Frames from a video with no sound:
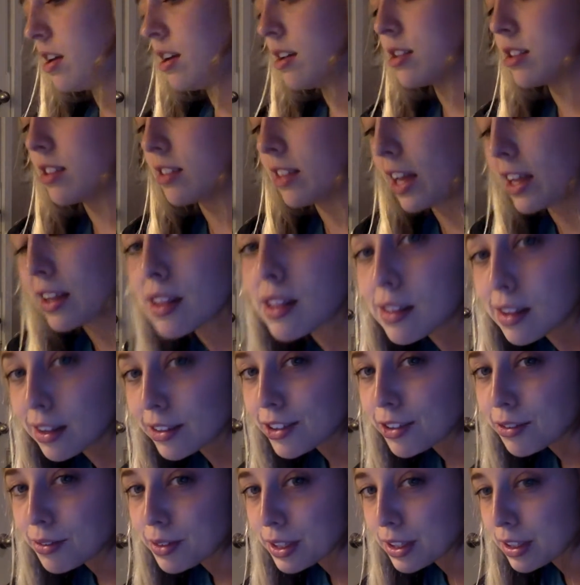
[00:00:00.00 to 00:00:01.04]
So that's
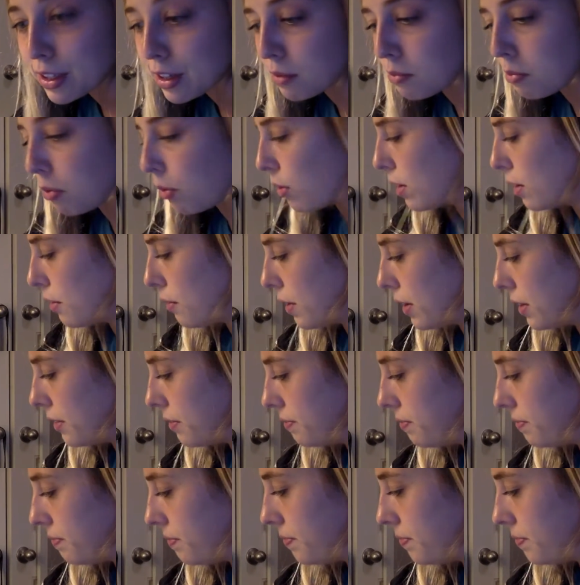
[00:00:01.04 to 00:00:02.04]
another really important one.